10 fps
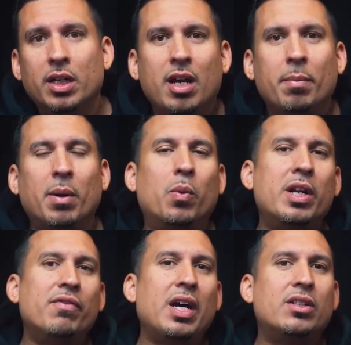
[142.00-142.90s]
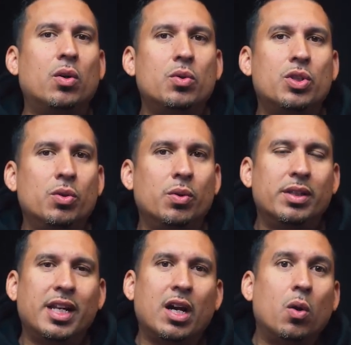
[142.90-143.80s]
But what if I told you
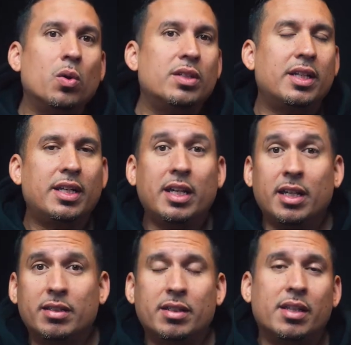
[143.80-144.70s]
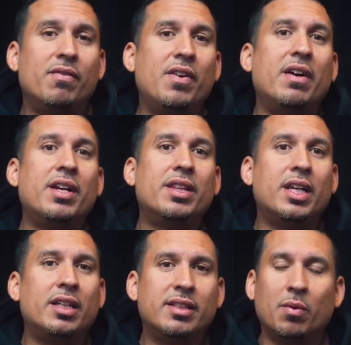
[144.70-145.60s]
that it holds the keys to the very
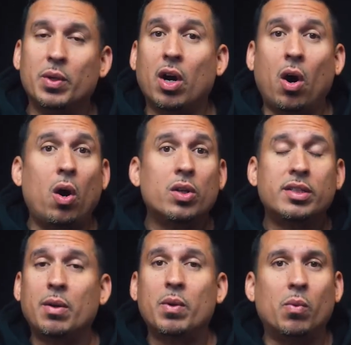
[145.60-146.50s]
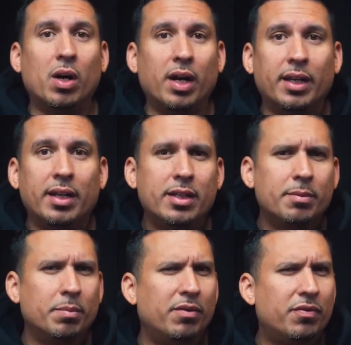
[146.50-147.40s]
things that we all say we want,
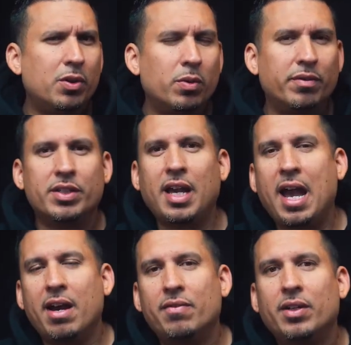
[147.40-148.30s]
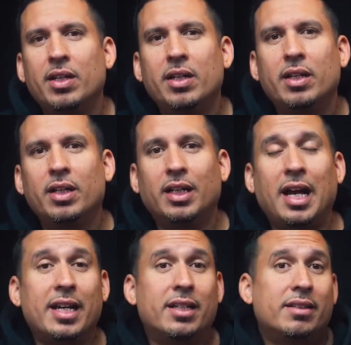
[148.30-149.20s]
but few of us have?
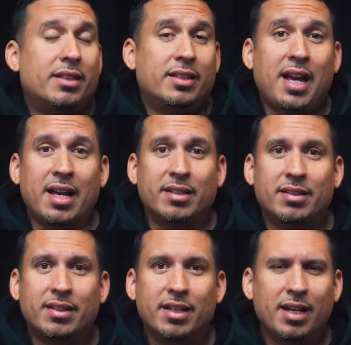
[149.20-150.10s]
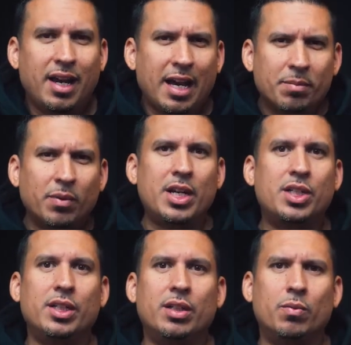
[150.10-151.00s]
Like success,
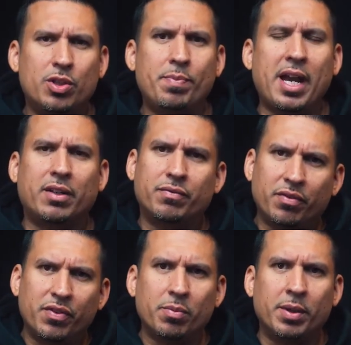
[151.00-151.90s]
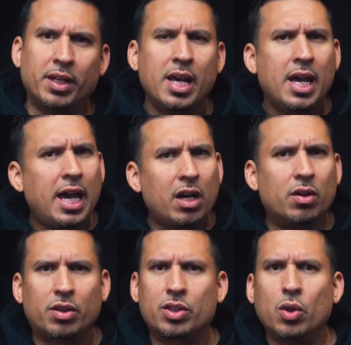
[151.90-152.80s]
admiration, respect, fulfillment,
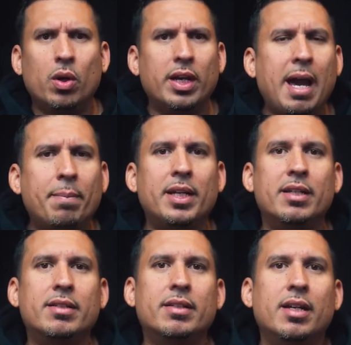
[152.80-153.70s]
health, joy, happiness,